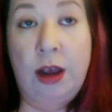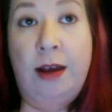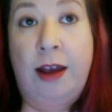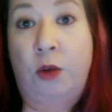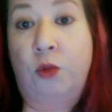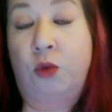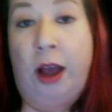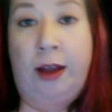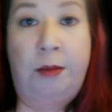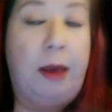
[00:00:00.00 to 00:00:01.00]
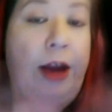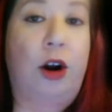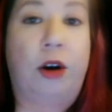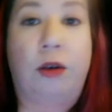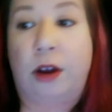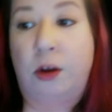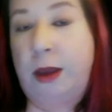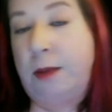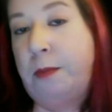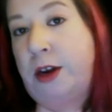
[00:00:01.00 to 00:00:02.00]
it'll run better. It'll be
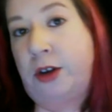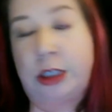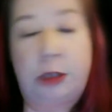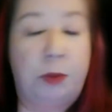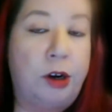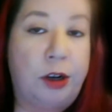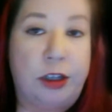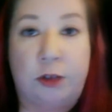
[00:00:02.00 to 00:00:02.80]
a better experience